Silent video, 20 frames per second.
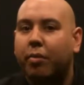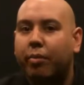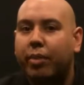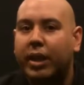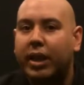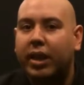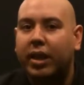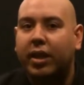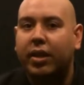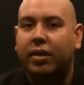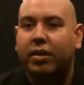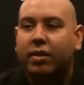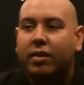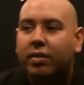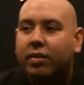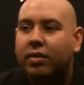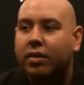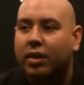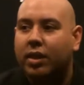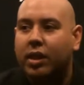being
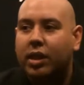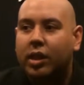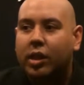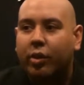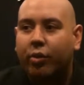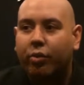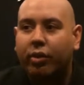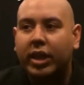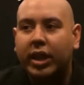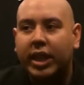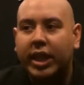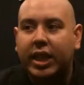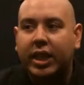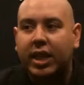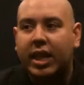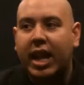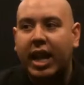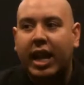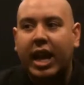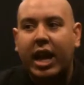really
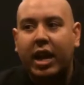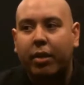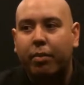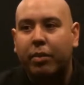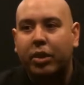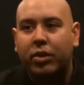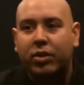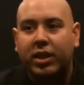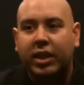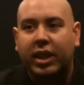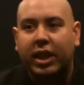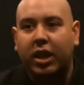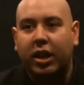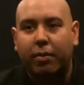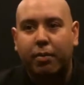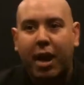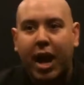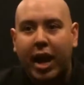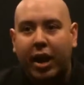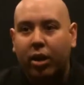into that kind of music and
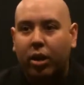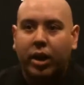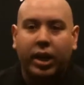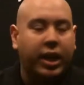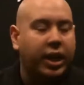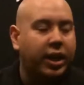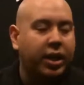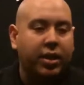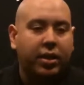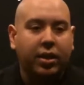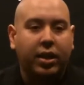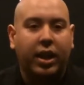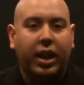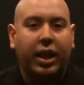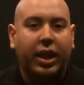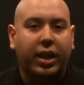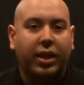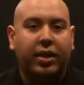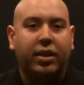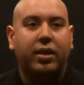admiring it
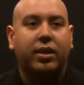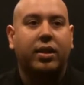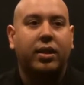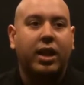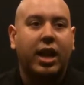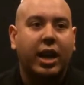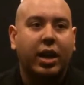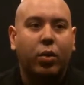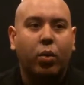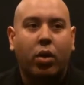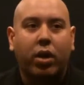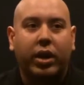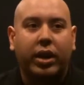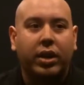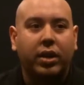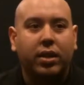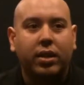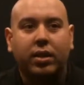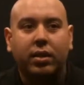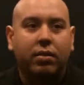and kind of
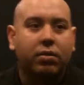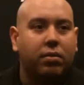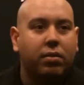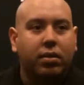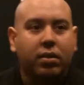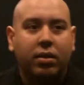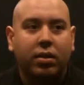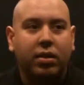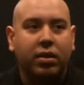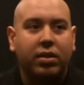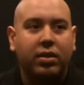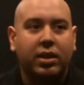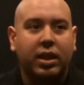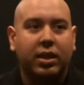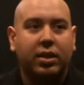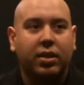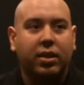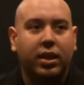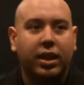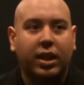wanting to
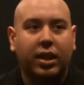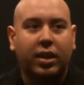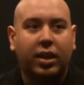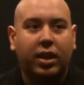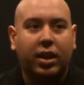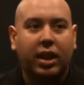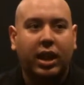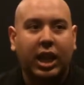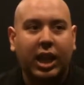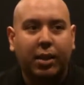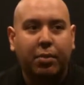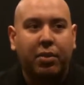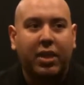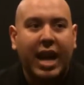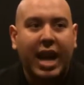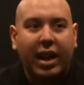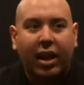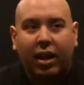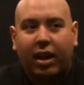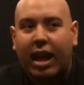essentially keep
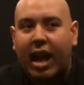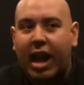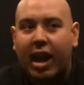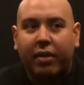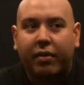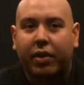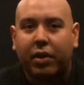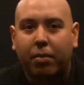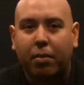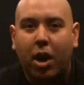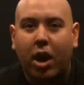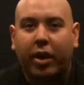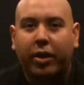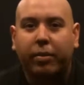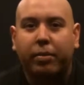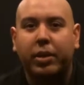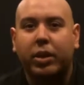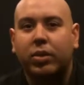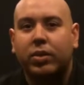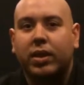that alive in
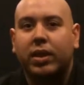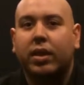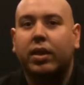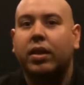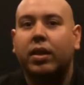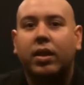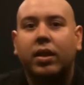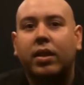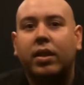modern music.